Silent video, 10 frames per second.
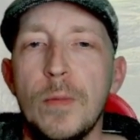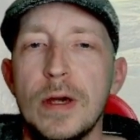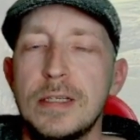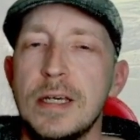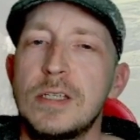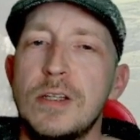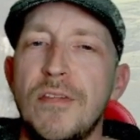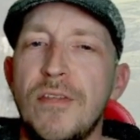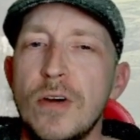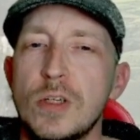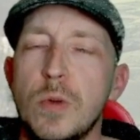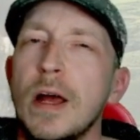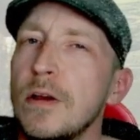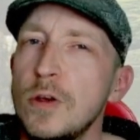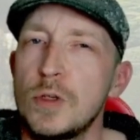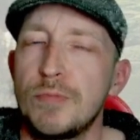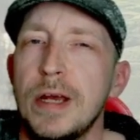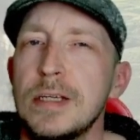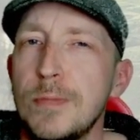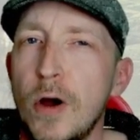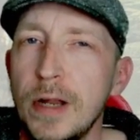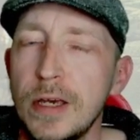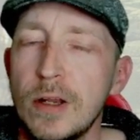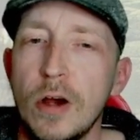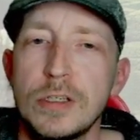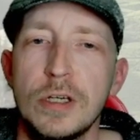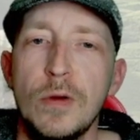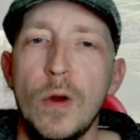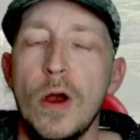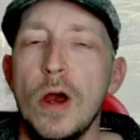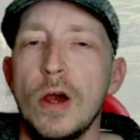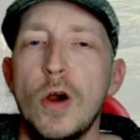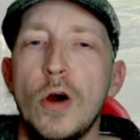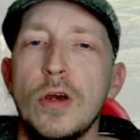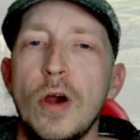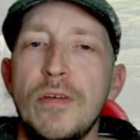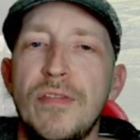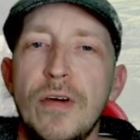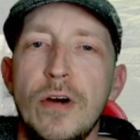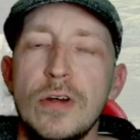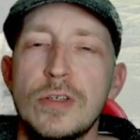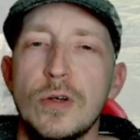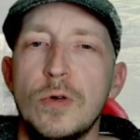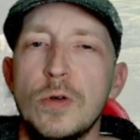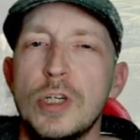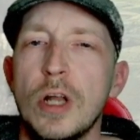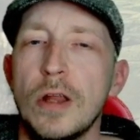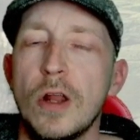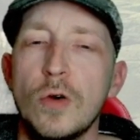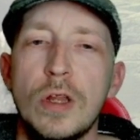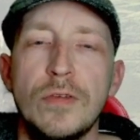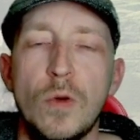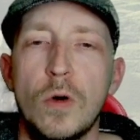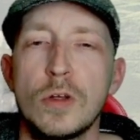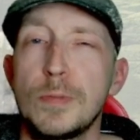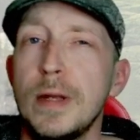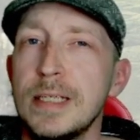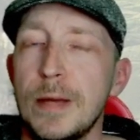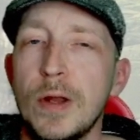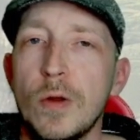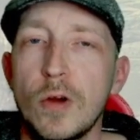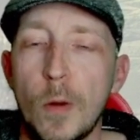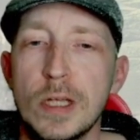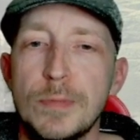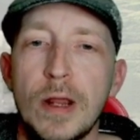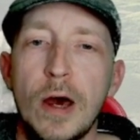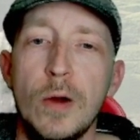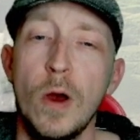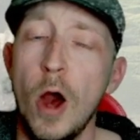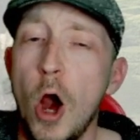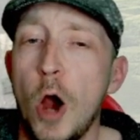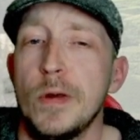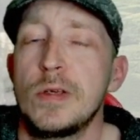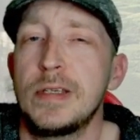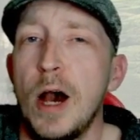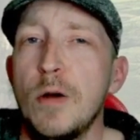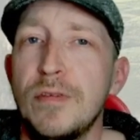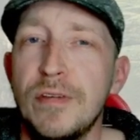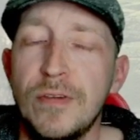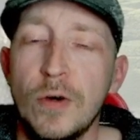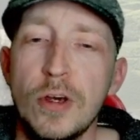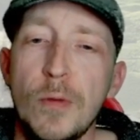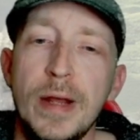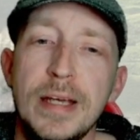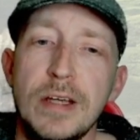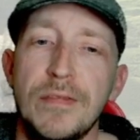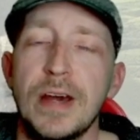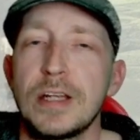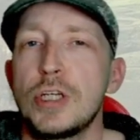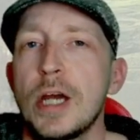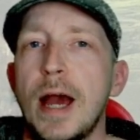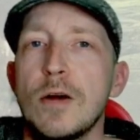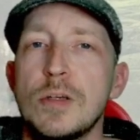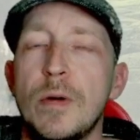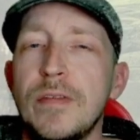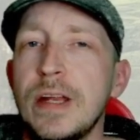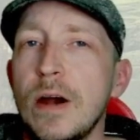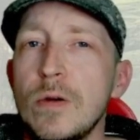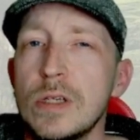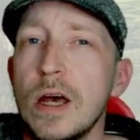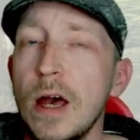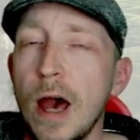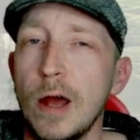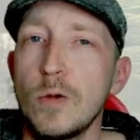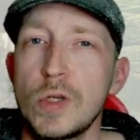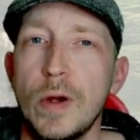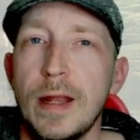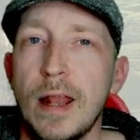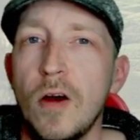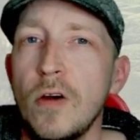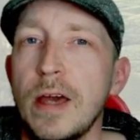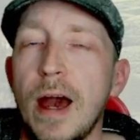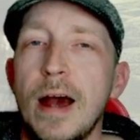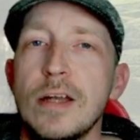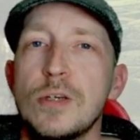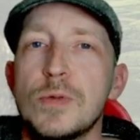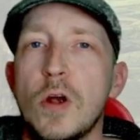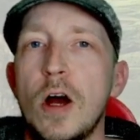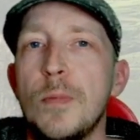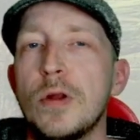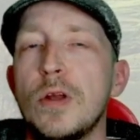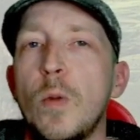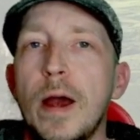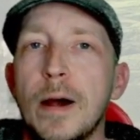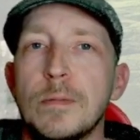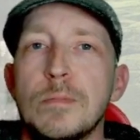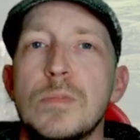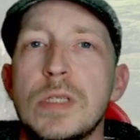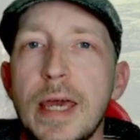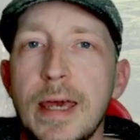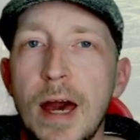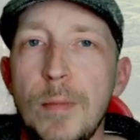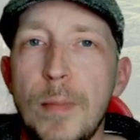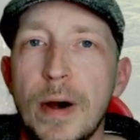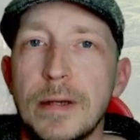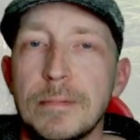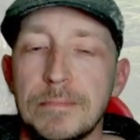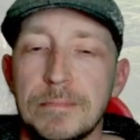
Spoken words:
Is this the first one that you spring to mind that you'd like to kind of go first, or do you like the look of the other ones? Please let me know in the comments below. If this was helpful for you, please don't forget to check out some of my videos and also hit that like and subscribe button on your way out. Take care. Bye bye.